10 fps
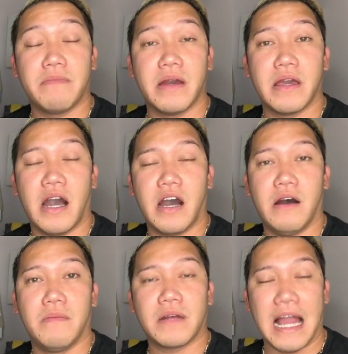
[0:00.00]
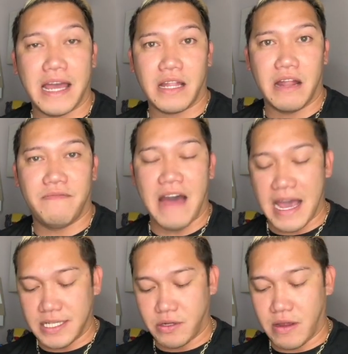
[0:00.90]
my client
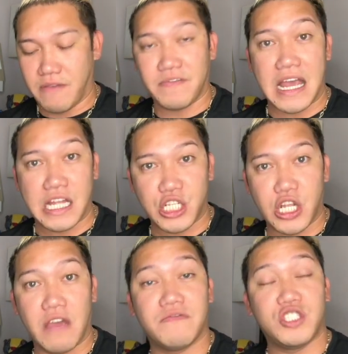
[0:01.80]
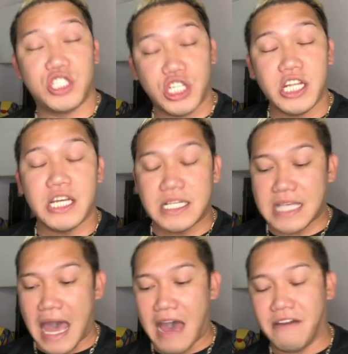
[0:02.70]
advisor if she does
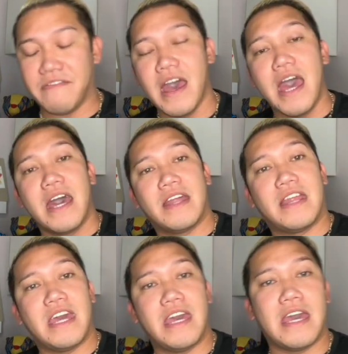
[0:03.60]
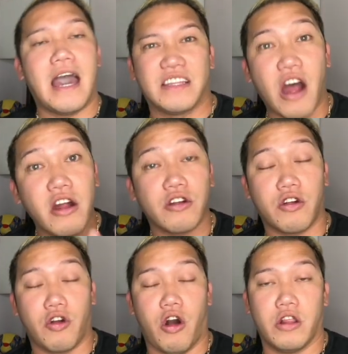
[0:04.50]
have the
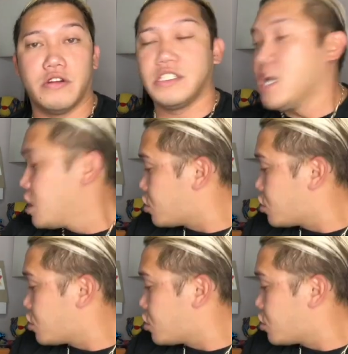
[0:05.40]
darker colors.